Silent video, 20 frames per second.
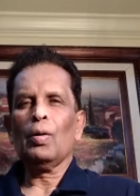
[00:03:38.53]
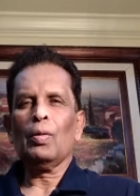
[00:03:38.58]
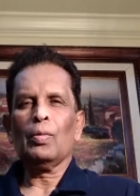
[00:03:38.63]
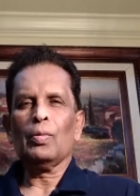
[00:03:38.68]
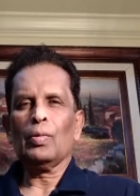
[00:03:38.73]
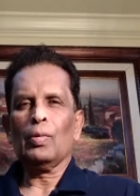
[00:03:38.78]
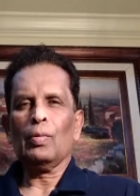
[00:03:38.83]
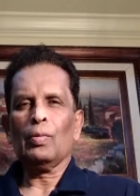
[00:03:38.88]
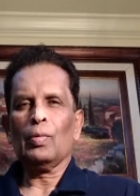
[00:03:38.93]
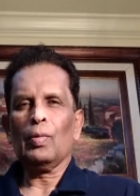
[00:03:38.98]

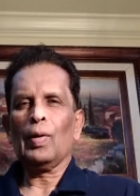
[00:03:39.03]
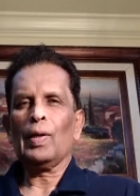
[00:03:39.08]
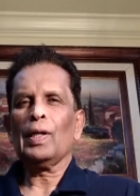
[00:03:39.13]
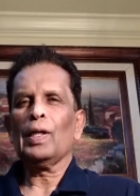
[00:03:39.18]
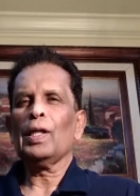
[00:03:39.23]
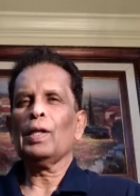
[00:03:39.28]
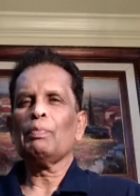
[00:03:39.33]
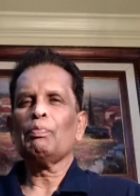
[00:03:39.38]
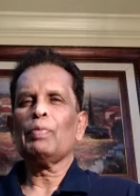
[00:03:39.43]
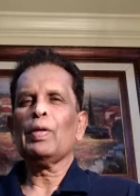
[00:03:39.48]

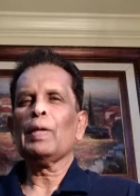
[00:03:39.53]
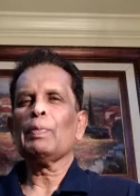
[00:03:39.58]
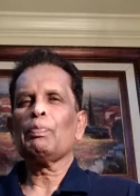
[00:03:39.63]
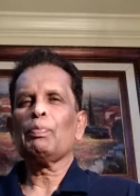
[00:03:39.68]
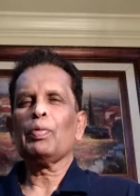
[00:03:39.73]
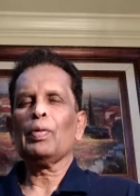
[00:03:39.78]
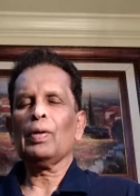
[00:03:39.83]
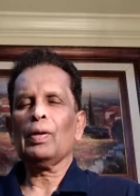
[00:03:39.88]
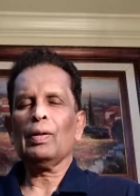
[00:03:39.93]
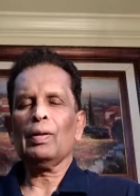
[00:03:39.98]
only
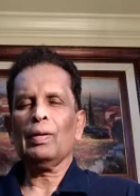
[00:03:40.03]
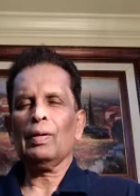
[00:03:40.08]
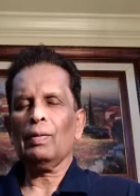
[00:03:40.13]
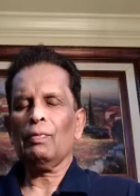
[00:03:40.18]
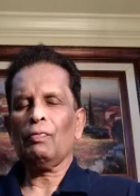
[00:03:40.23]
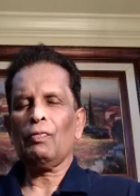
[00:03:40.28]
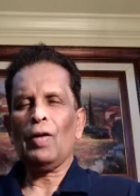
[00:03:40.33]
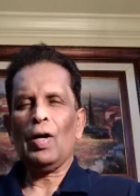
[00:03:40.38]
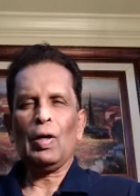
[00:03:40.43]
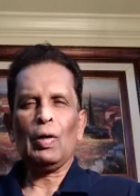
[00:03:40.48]

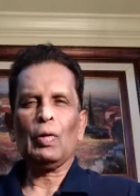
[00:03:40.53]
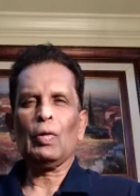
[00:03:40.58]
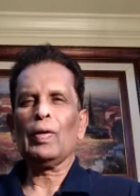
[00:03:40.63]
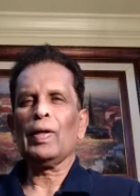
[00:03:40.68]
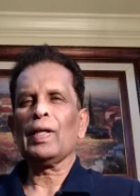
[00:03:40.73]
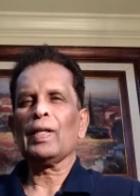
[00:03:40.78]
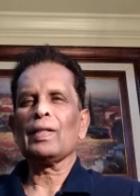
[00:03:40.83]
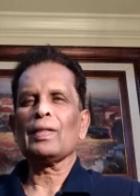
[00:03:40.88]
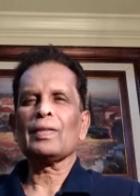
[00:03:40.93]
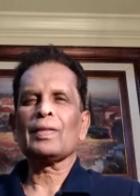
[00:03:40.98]
people
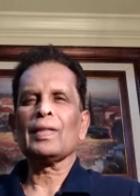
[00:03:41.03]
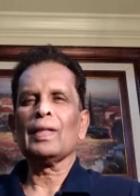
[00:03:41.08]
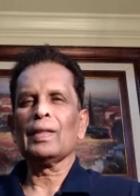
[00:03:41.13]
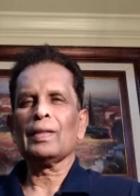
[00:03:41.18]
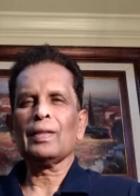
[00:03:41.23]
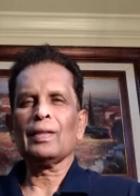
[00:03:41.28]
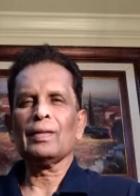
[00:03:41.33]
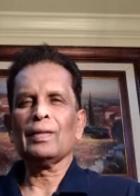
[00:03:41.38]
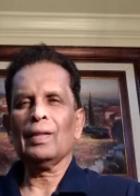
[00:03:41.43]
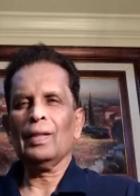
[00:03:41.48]
following
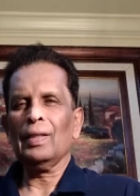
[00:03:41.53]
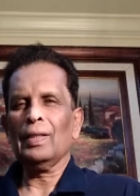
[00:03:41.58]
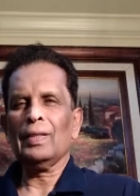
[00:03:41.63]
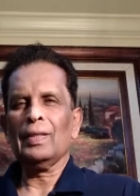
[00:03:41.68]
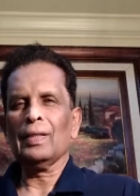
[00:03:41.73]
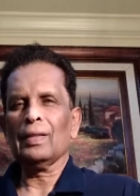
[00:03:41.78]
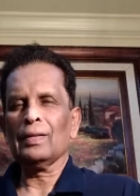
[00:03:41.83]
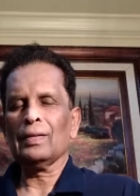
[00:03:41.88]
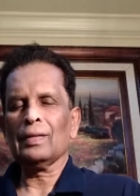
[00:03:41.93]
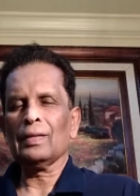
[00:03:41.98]
certain
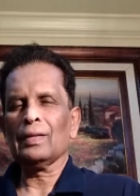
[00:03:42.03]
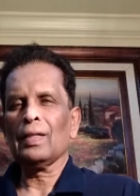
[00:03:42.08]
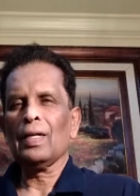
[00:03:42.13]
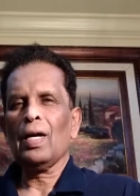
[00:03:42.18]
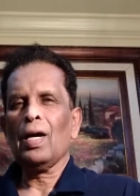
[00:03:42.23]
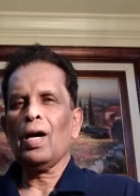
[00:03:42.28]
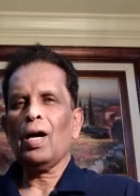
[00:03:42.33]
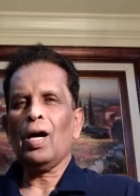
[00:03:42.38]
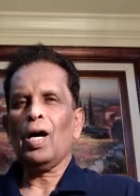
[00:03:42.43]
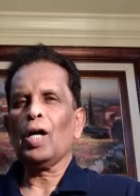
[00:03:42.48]
religion
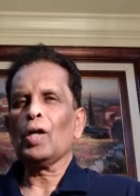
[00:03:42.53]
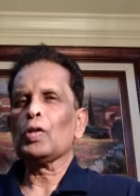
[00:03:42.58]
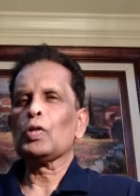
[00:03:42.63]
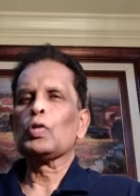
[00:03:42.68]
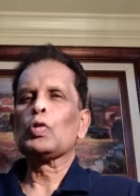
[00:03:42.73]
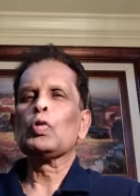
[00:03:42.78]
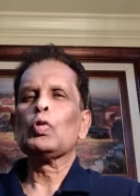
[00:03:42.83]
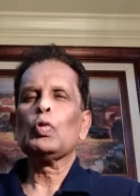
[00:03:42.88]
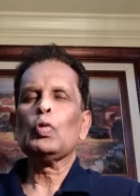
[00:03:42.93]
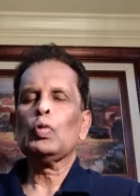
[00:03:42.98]
are
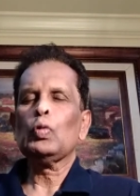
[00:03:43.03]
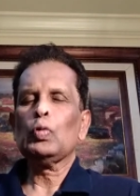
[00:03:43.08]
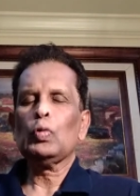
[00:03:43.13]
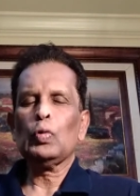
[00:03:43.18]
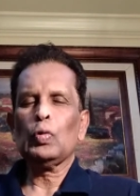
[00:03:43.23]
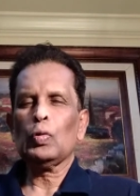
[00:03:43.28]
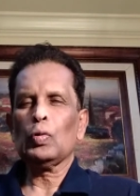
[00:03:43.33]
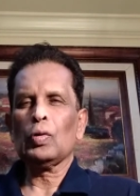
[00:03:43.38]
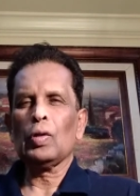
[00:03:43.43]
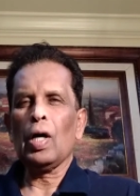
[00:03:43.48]

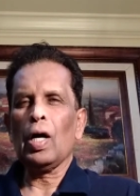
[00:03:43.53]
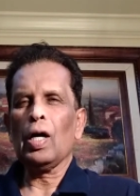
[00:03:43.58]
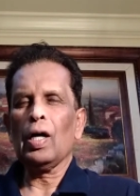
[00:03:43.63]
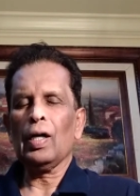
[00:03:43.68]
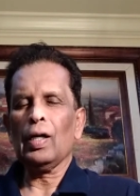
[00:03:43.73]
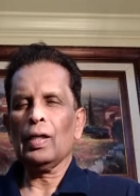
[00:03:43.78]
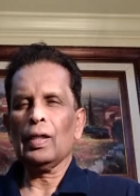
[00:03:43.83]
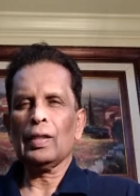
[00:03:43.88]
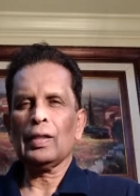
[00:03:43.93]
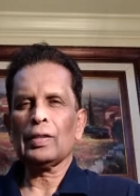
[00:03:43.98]
true
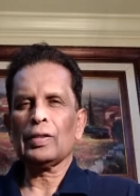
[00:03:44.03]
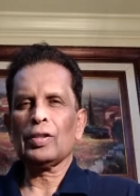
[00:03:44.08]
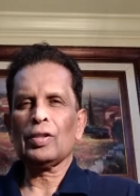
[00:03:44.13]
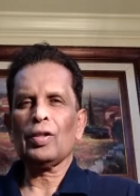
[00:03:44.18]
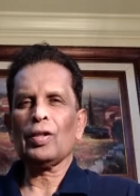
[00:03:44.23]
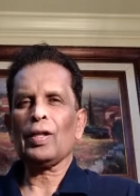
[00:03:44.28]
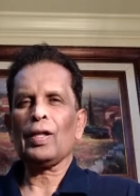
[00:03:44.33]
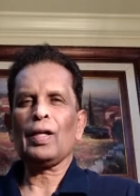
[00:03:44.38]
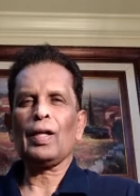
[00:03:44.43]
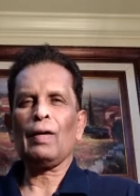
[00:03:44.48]
God,
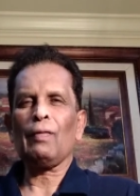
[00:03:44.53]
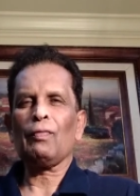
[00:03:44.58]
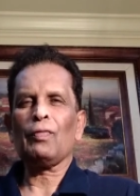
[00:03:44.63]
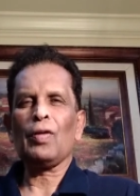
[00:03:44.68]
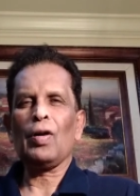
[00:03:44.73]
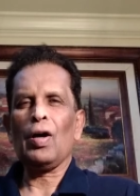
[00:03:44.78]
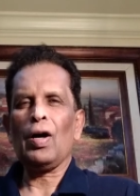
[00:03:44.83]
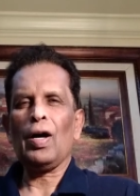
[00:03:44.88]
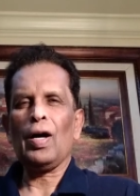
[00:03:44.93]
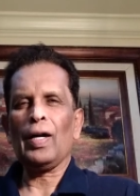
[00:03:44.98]
children
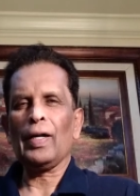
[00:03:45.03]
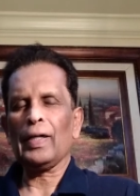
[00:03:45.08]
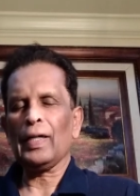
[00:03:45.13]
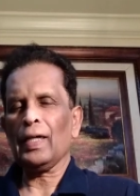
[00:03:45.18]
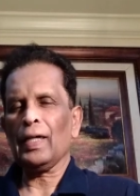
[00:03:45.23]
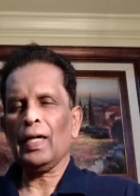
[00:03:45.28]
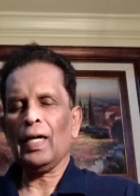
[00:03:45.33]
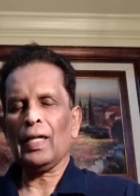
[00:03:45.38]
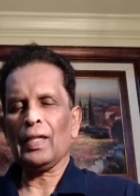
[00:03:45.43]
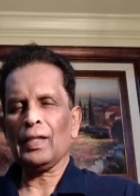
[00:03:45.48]
of God.
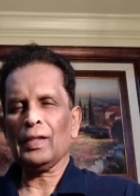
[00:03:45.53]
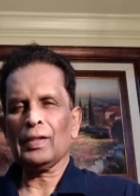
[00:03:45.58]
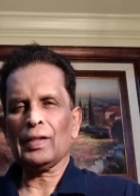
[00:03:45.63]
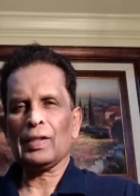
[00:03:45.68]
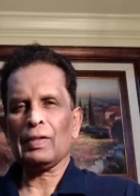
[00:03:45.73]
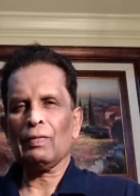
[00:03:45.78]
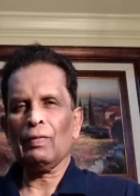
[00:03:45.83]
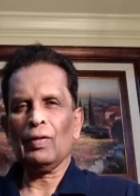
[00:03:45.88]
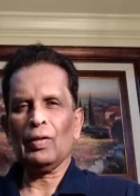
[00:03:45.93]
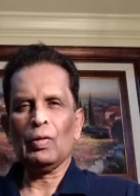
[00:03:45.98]

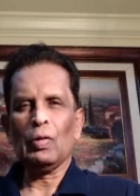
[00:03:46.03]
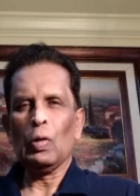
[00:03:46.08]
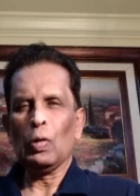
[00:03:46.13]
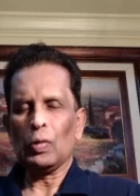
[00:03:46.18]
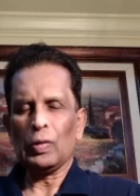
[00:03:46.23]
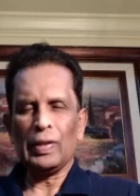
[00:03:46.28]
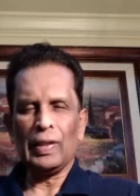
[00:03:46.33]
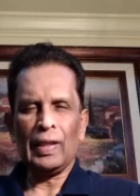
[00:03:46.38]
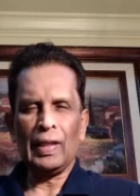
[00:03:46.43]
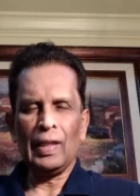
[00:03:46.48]
Others will
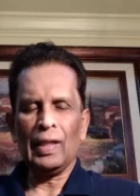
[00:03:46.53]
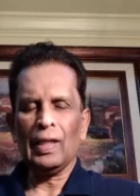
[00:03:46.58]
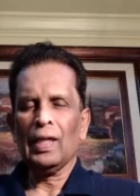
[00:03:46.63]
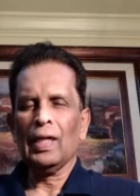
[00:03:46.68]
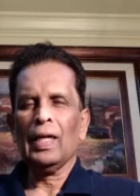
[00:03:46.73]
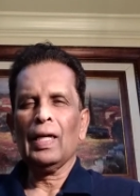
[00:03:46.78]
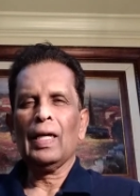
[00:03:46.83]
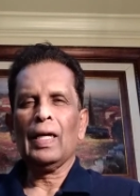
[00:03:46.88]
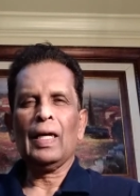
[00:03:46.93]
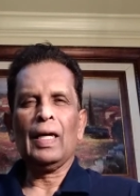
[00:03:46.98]
go to
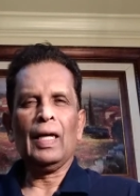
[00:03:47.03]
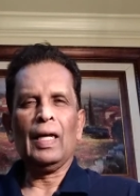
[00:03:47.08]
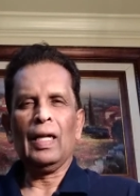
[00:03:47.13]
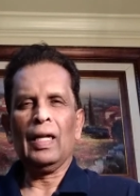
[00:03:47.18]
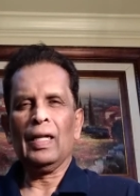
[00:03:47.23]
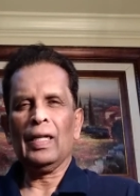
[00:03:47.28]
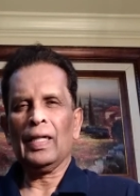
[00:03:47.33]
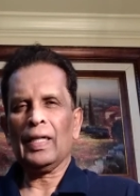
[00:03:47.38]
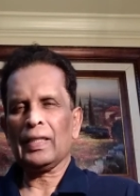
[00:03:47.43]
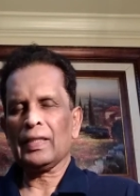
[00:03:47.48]

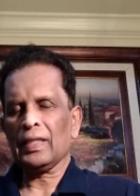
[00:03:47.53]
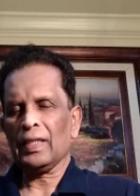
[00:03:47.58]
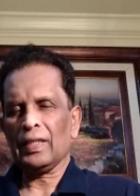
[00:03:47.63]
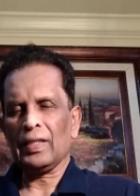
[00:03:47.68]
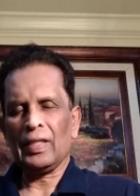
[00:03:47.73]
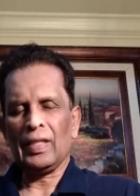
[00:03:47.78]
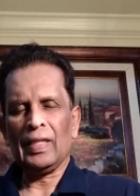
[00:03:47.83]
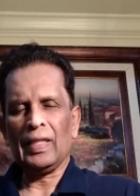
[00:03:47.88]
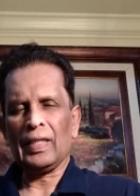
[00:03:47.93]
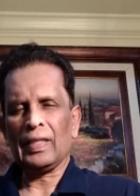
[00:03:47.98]
hell,
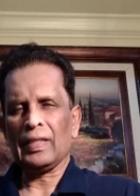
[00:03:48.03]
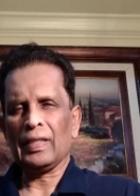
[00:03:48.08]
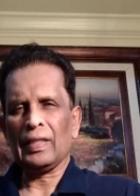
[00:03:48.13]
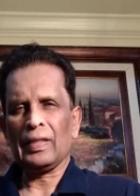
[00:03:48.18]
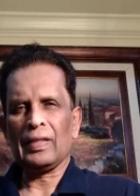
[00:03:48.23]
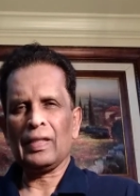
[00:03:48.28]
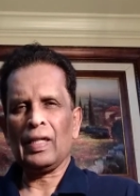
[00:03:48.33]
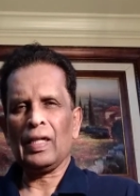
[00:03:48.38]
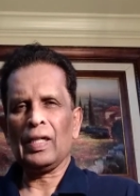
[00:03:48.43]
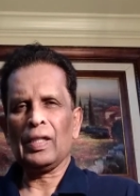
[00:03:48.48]
etc.,
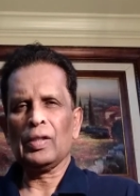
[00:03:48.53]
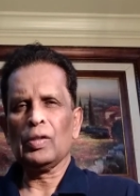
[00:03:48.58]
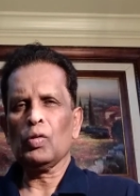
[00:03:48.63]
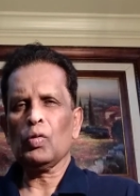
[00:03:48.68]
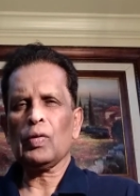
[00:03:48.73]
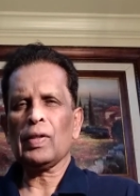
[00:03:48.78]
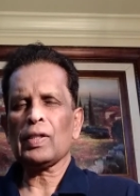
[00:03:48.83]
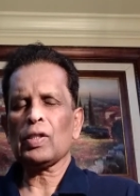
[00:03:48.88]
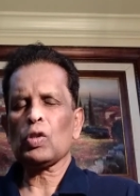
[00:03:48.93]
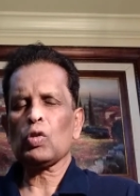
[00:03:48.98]
etc.
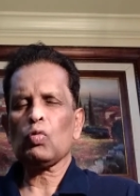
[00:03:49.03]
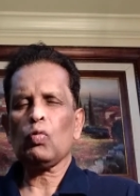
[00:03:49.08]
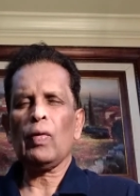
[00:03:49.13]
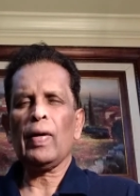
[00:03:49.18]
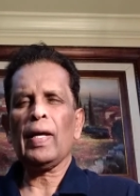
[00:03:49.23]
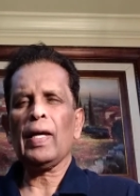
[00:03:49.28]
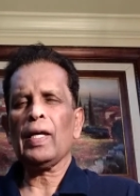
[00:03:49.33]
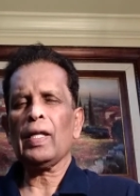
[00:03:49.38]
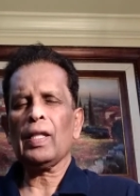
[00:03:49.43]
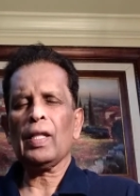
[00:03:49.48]
You can
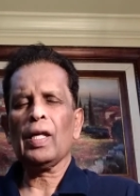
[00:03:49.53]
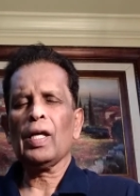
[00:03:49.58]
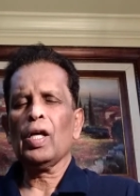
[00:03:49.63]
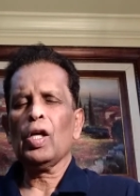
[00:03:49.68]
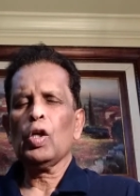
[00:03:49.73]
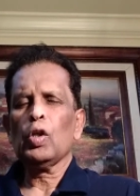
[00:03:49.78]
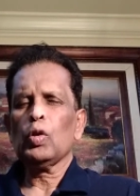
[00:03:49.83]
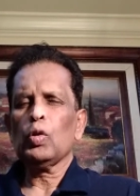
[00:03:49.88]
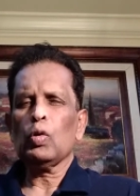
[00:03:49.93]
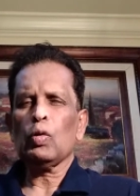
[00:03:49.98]
sway,
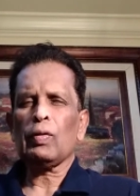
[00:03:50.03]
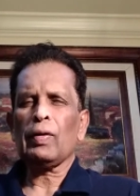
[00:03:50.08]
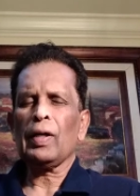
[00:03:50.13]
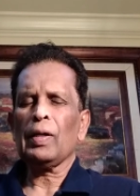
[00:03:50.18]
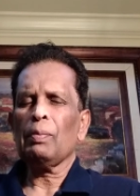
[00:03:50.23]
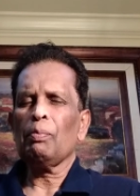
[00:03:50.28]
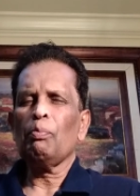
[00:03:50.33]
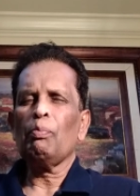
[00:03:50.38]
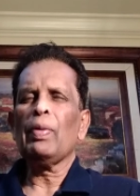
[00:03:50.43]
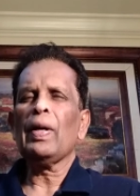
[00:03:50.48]
you
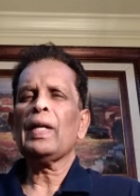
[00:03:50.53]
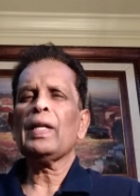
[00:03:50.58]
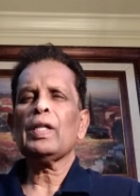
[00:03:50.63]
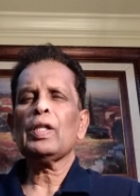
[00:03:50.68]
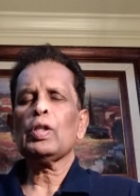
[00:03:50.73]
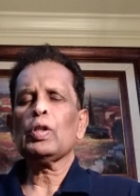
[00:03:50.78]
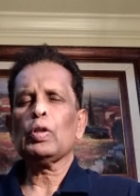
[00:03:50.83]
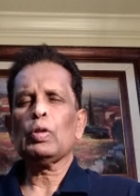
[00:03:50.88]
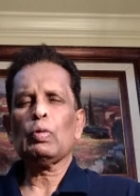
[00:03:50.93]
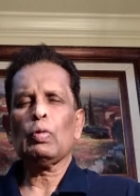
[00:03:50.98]
can
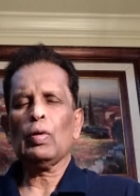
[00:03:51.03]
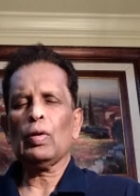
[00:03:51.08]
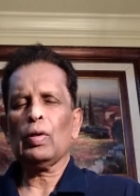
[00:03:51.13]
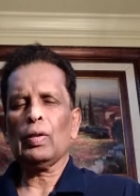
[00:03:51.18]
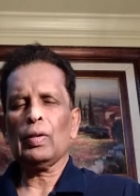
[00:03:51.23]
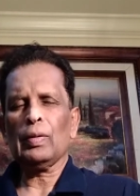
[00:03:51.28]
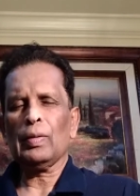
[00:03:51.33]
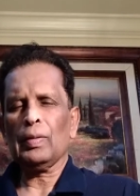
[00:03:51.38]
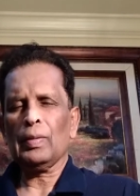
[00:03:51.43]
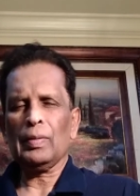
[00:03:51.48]
bend
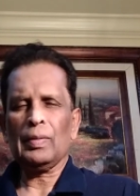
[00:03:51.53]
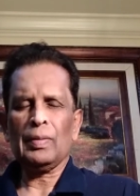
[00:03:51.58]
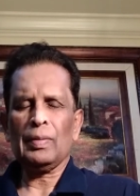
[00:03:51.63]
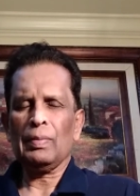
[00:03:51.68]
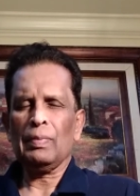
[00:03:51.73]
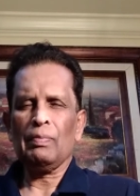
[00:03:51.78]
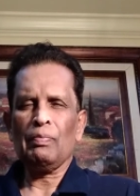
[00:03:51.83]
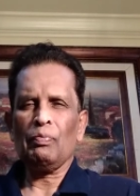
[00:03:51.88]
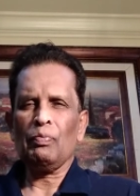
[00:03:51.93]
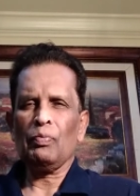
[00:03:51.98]
your